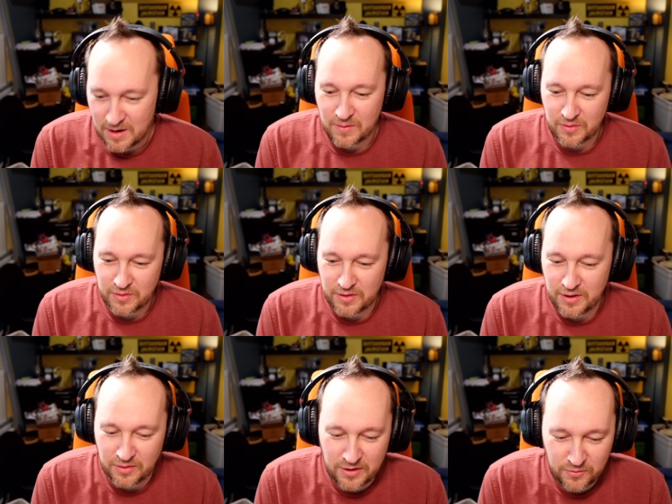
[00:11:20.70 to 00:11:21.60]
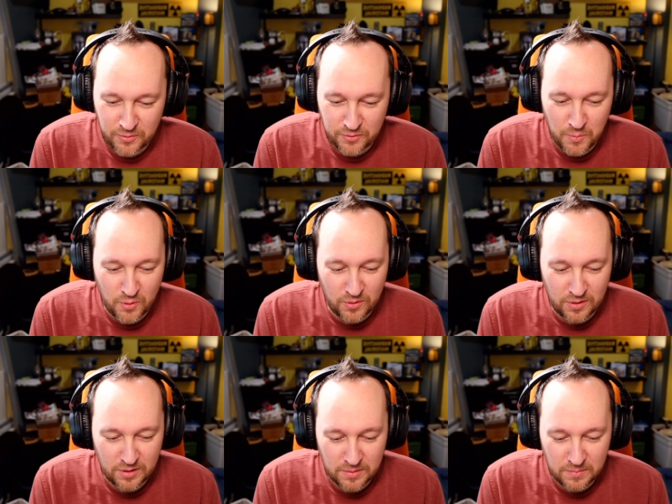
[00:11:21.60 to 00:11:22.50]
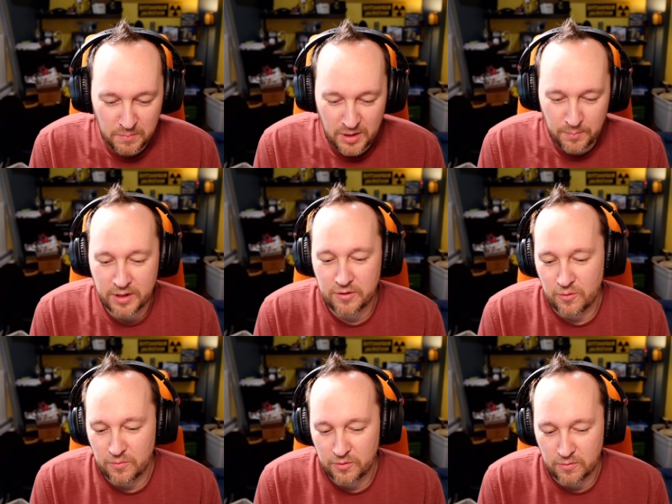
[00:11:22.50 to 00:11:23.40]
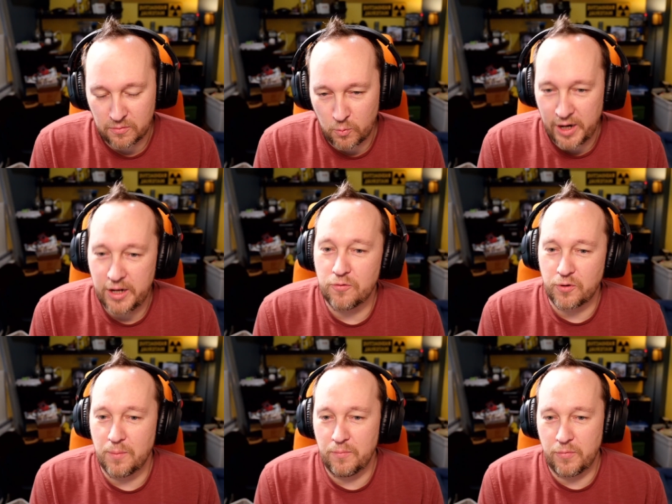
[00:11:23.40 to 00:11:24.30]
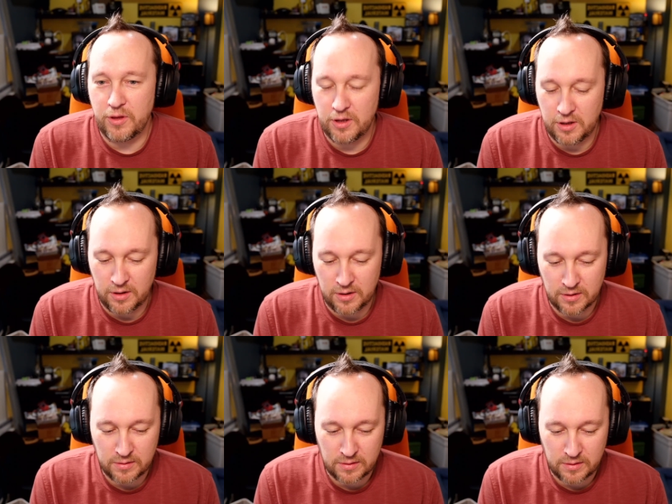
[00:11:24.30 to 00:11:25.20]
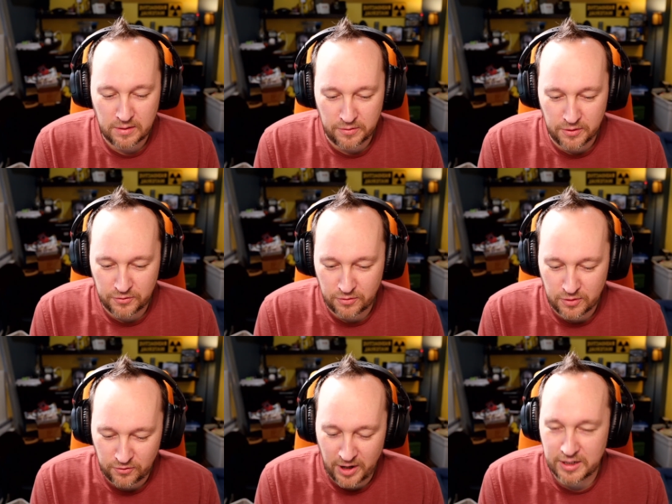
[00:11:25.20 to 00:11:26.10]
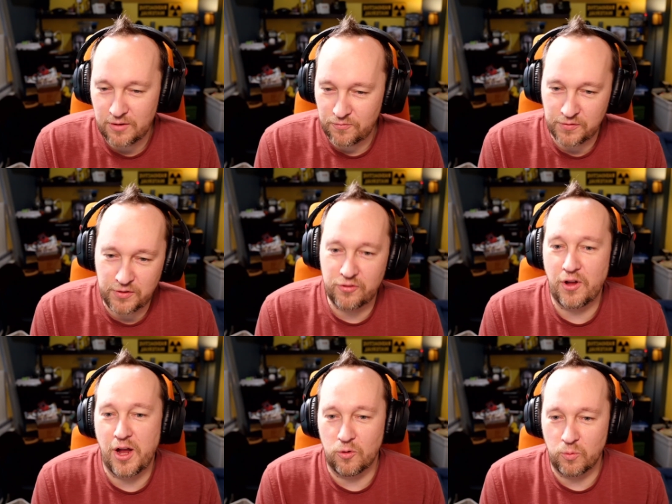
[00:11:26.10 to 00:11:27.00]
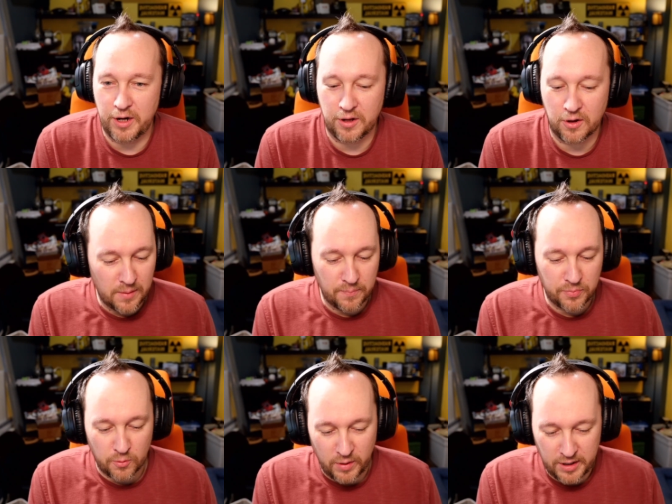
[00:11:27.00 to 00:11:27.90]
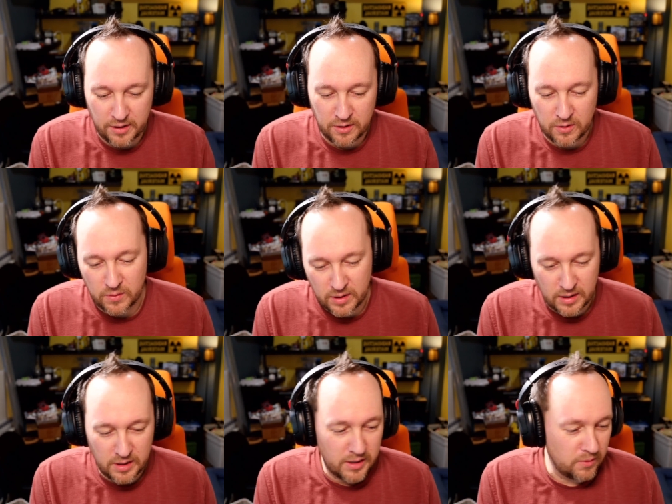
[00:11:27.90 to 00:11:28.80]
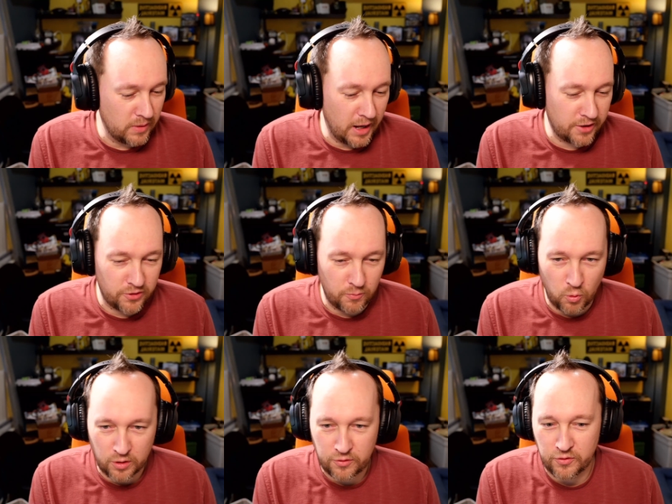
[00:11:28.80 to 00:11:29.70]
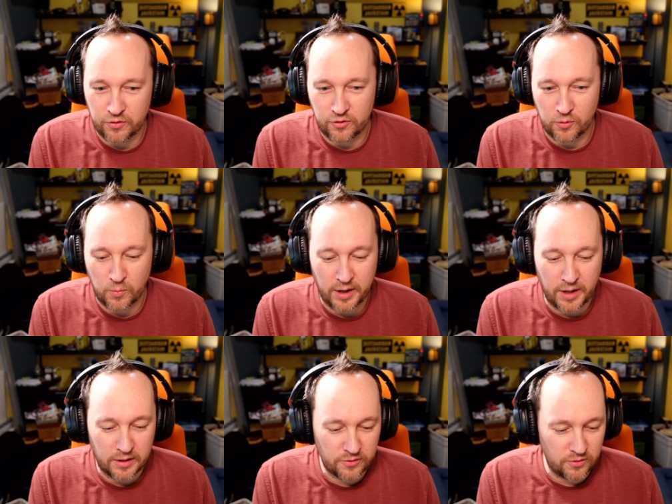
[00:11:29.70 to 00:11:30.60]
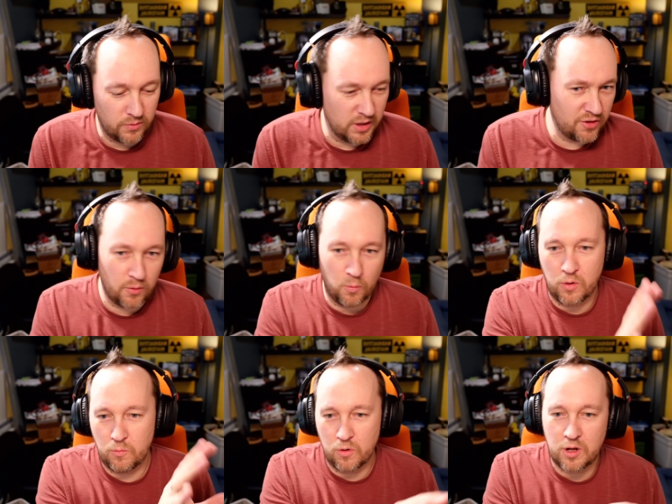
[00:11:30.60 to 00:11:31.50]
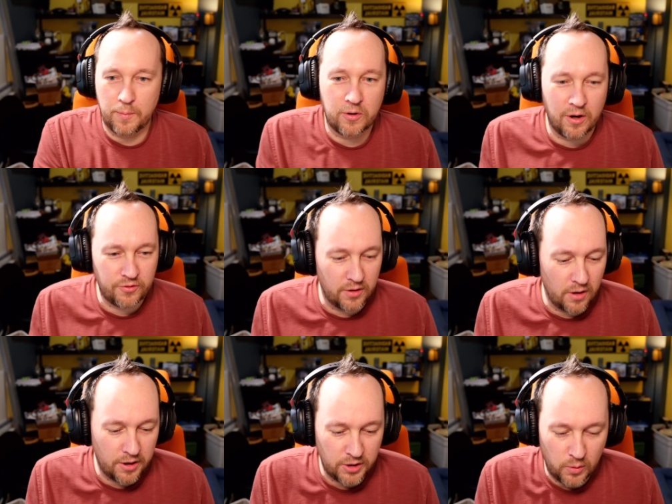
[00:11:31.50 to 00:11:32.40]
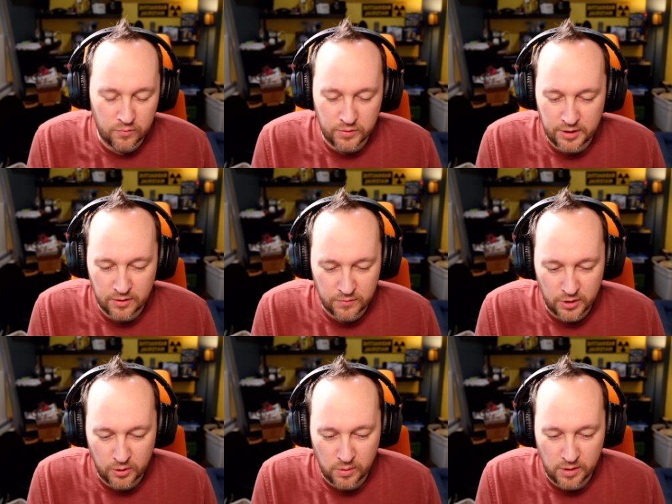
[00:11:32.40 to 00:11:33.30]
this was more me making the radio from the this 1950s style radio. The radio actually works in such a way it won't come across on audio over here very well.